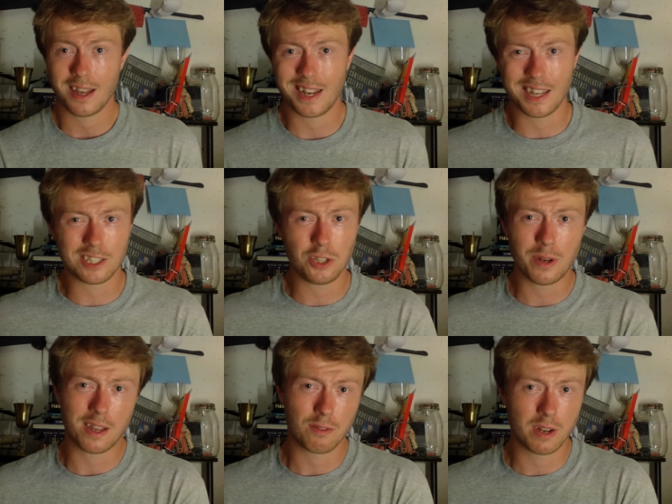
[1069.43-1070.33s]
and it gets
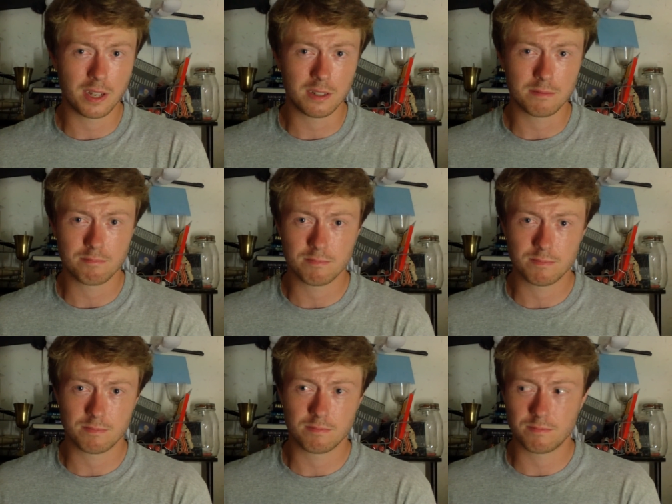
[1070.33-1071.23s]
you out of the running
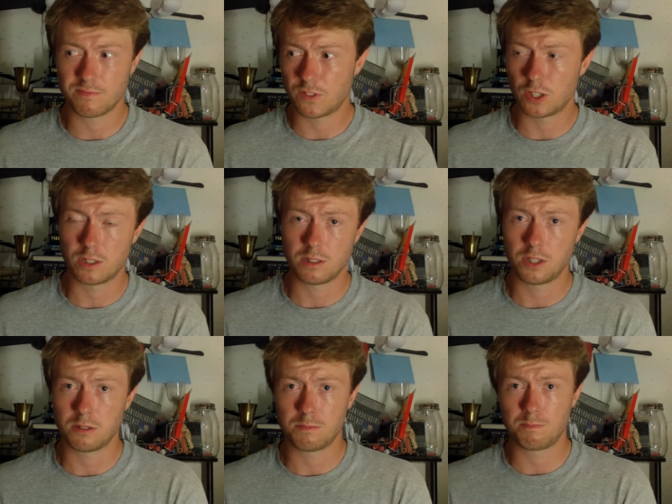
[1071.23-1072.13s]
for
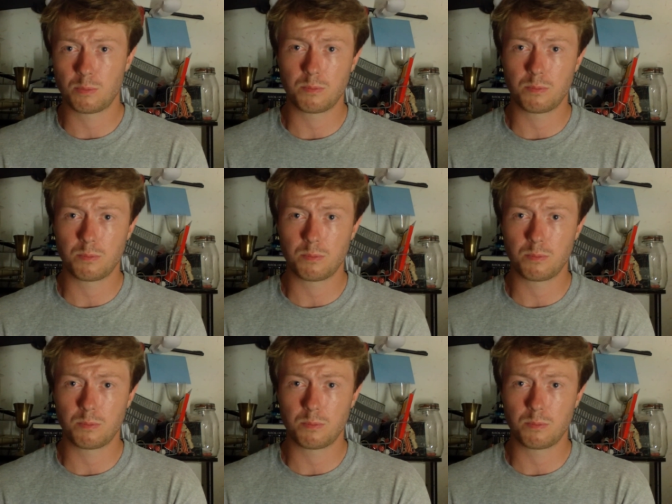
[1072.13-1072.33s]
your